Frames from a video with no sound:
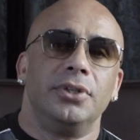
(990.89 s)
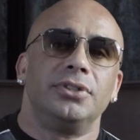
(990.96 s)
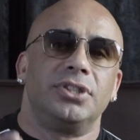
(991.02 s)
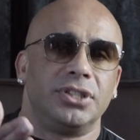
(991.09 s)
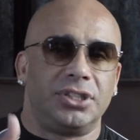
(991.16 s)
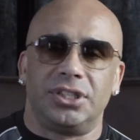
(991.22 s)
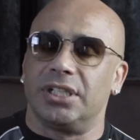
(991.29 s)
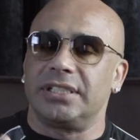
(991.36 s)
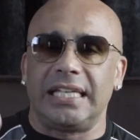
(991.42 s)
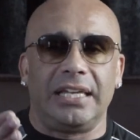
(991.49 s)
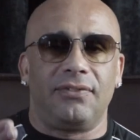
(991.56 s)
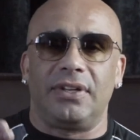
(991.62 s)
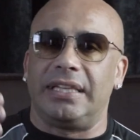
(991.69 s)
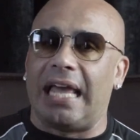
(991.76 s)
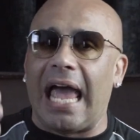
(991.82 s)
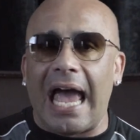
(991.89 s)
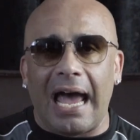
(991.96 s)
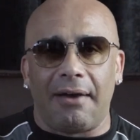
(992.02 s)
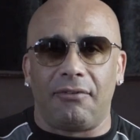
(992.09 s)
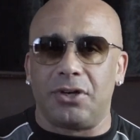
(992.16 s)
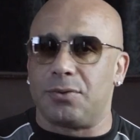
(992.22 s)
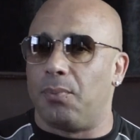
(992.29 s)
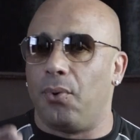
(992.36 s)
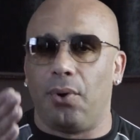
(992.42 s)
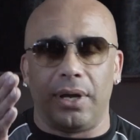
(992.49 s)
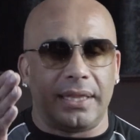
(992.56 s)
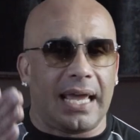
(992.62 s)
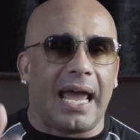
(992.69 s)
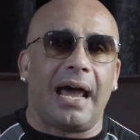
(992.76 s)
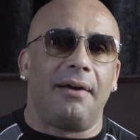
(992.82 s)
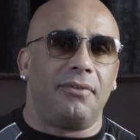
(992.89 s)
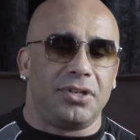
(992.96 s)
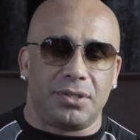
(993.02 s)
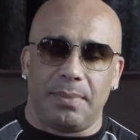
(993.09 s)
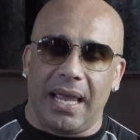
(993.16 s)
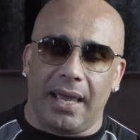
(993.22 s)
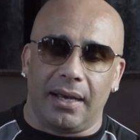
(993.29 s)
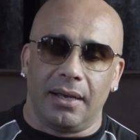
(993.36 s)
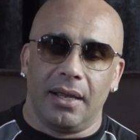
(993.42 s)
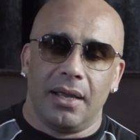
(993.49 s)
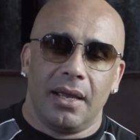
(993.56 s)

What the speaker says: to just even the average boy, the average man.